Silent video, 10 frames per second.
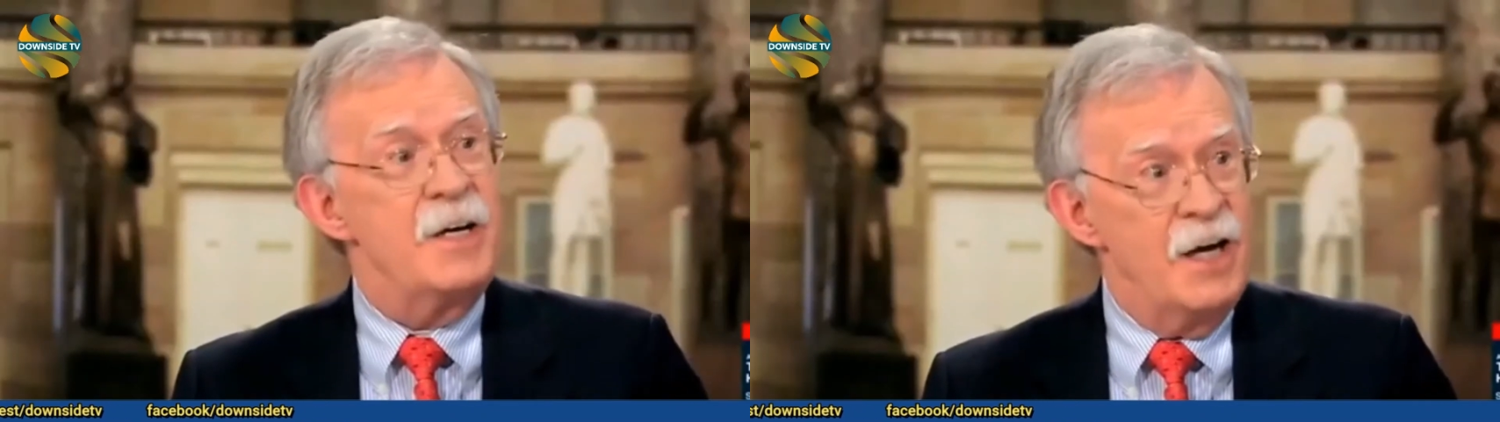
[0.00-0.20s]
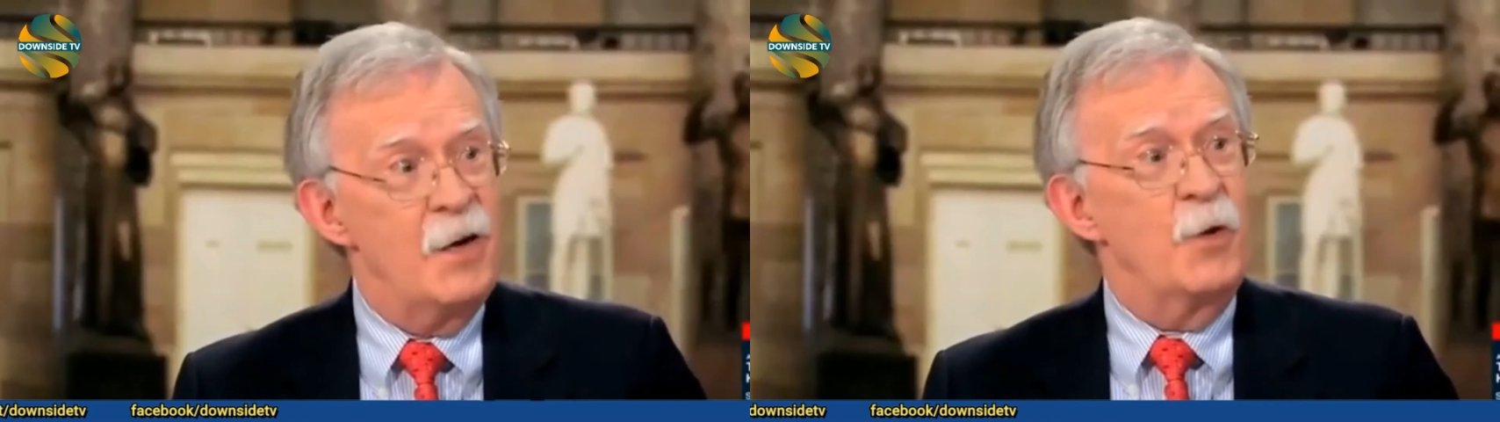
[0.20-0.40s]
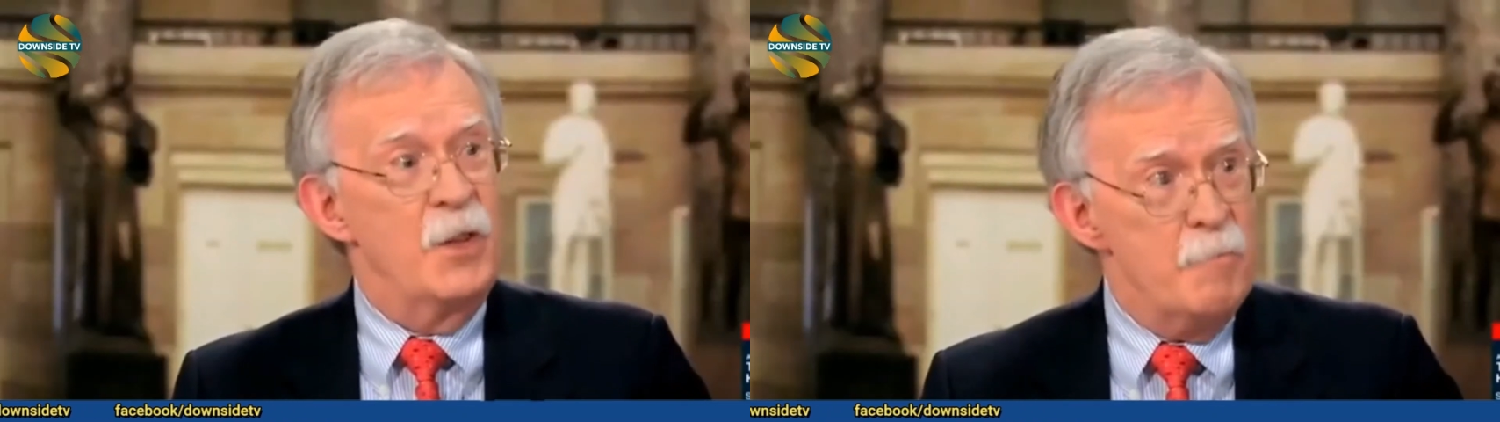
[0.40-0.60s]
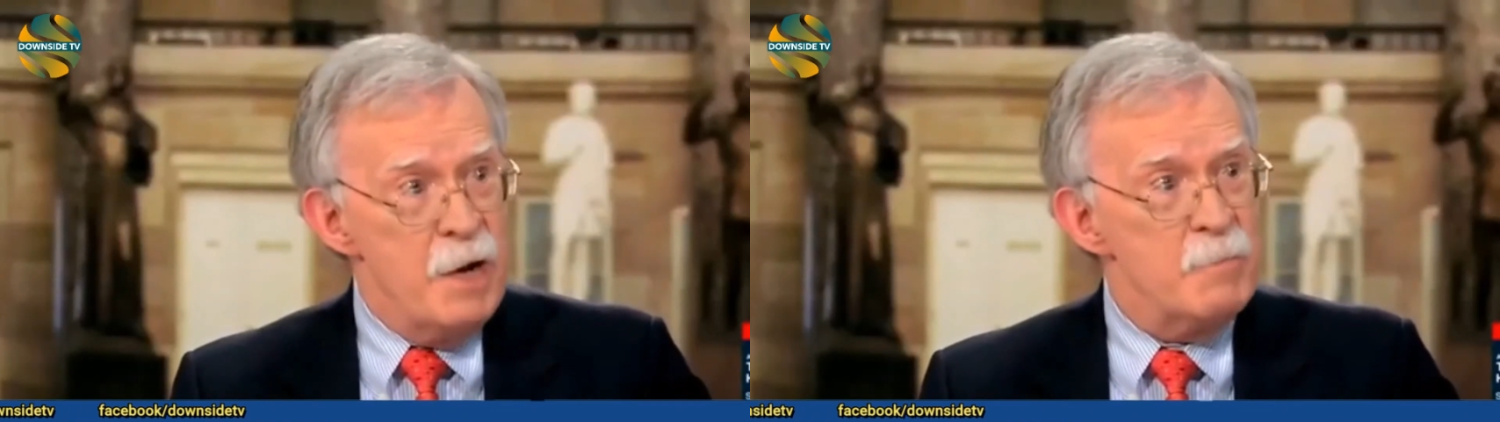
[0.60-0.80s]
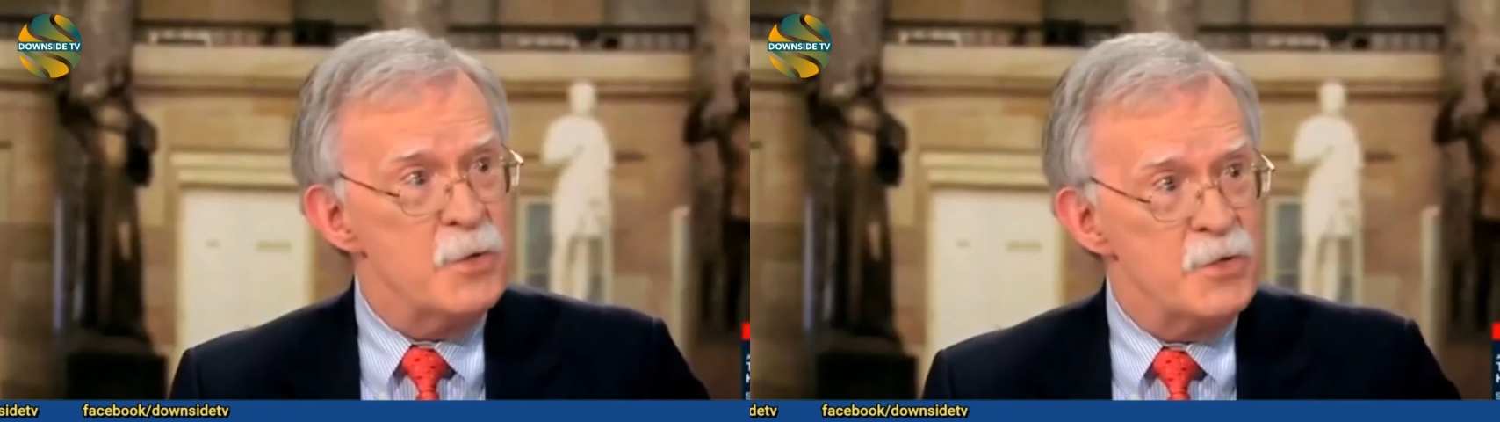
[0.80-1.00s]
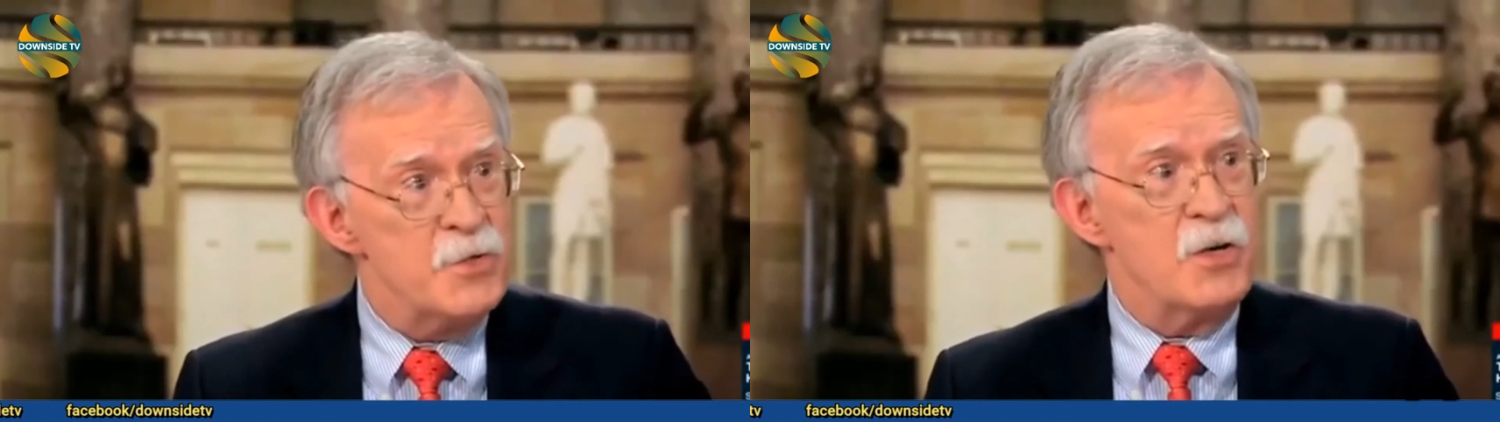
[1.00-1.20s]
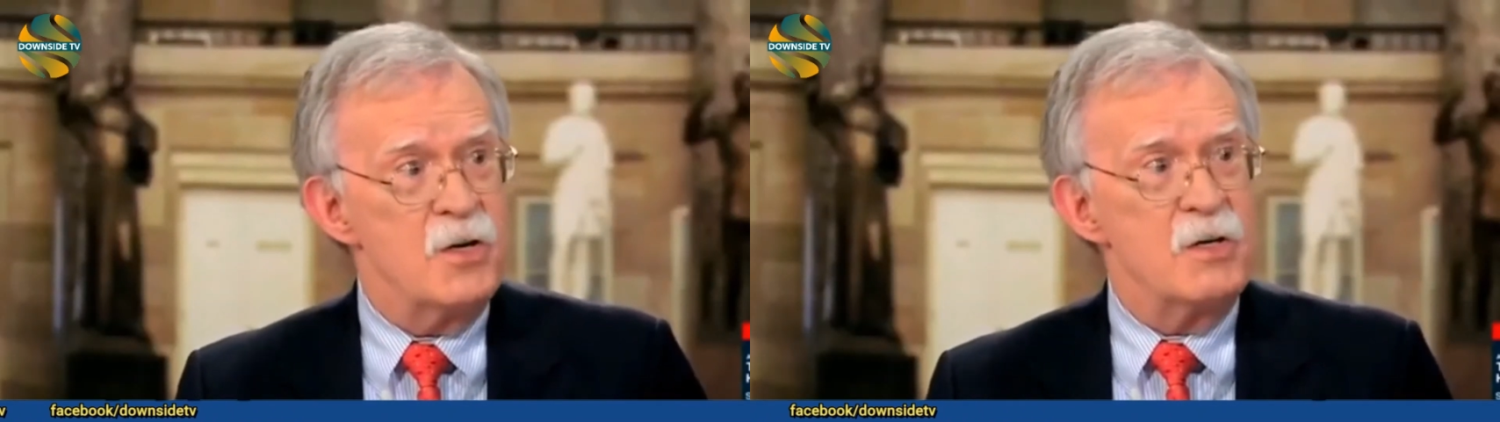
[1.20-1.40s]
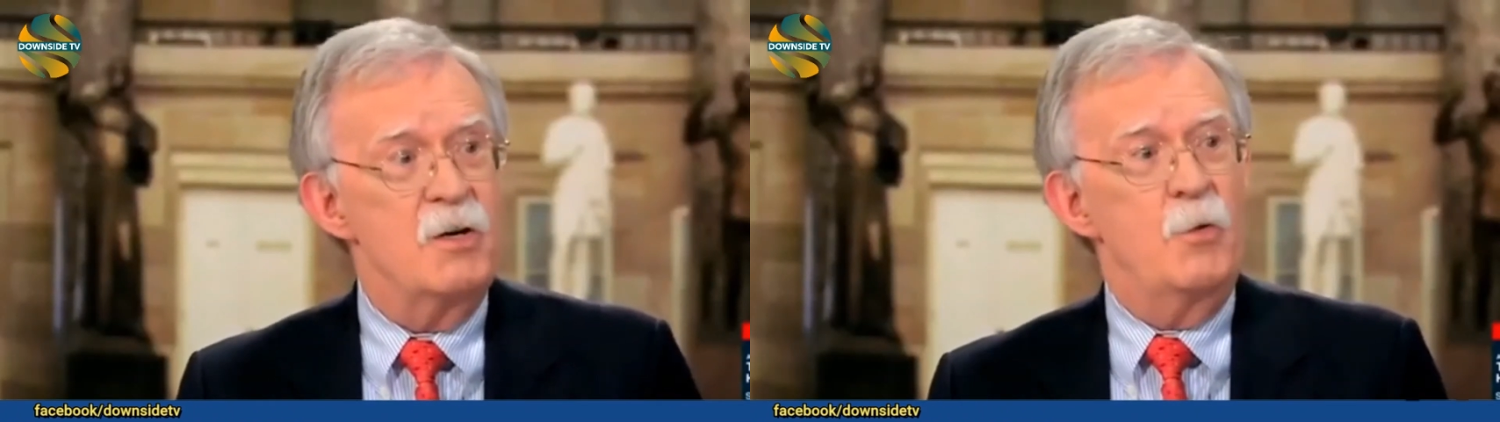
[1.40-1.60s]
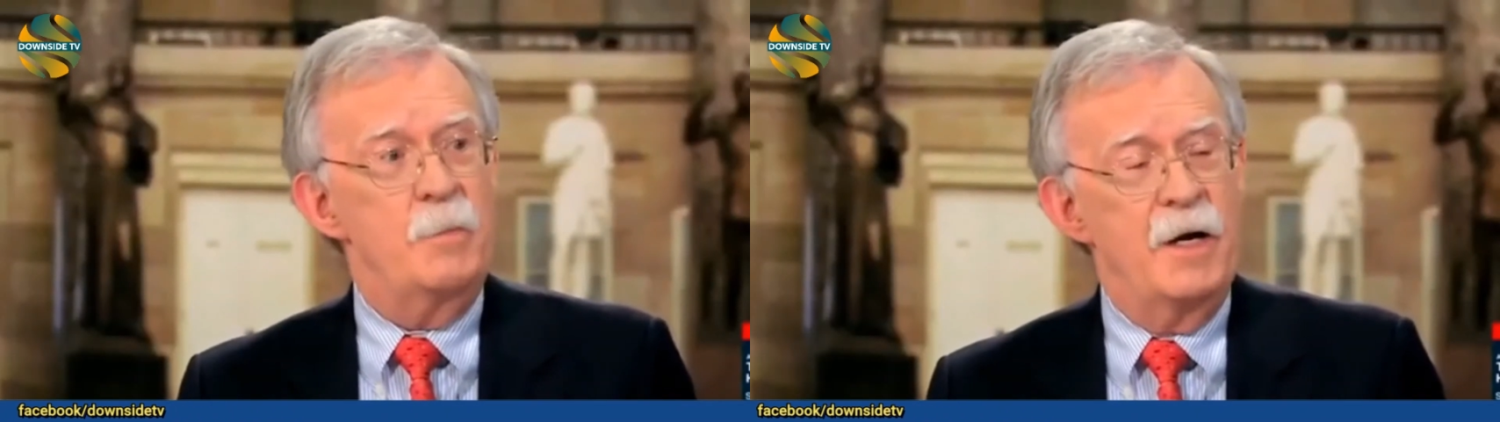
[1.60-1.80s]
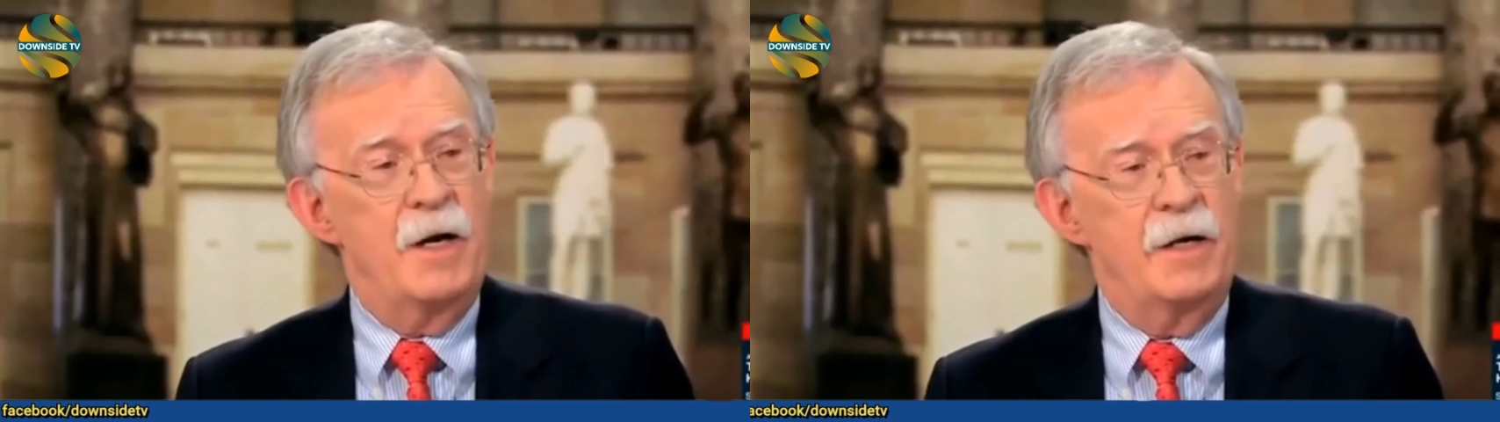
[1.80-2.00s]
not when the members are
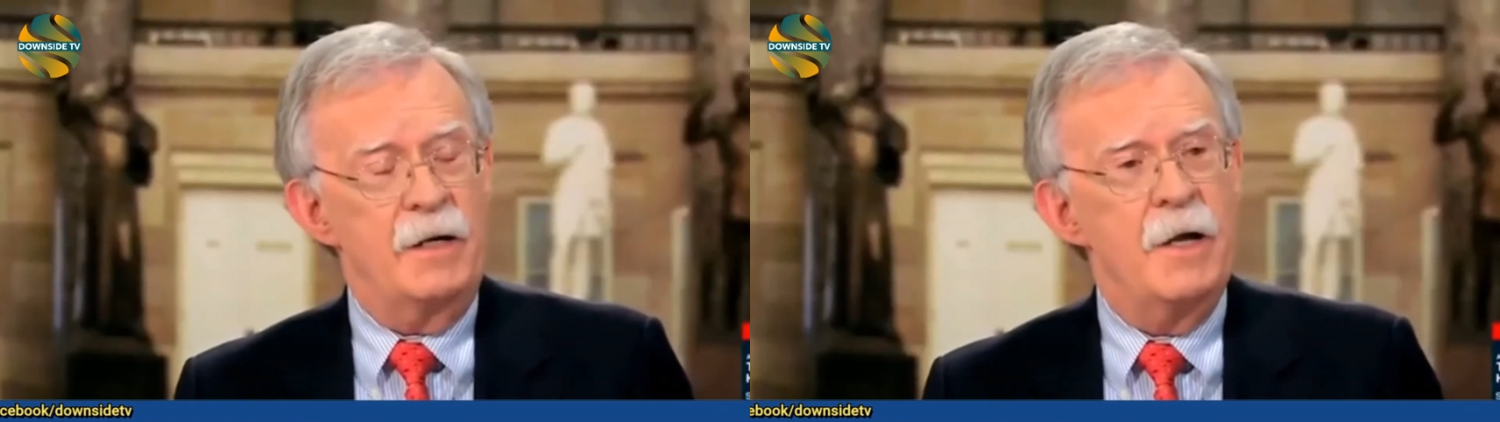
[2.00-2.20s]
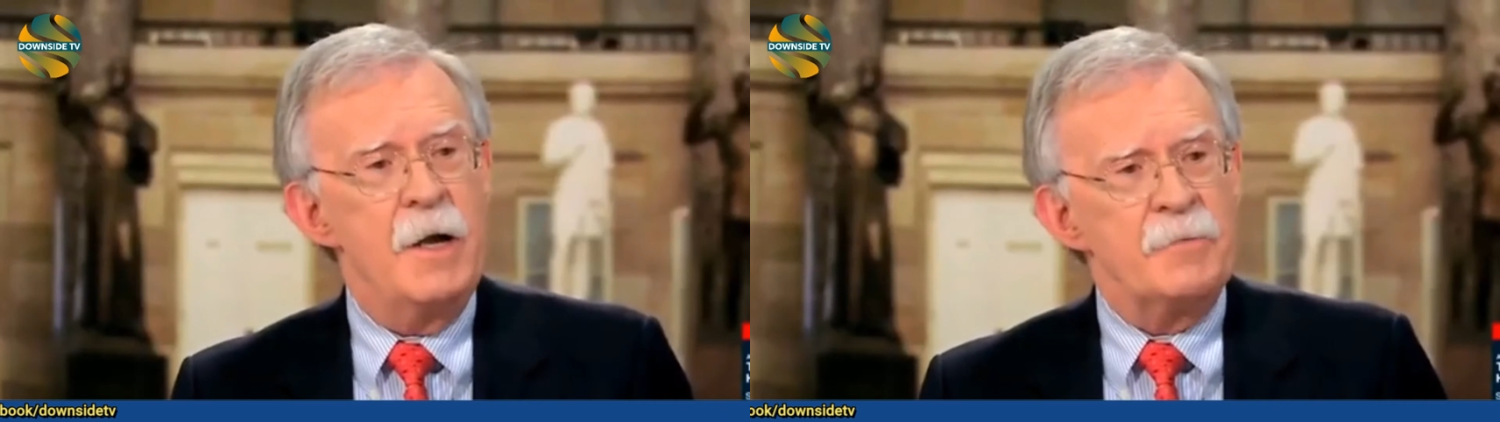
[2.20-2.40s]
opining.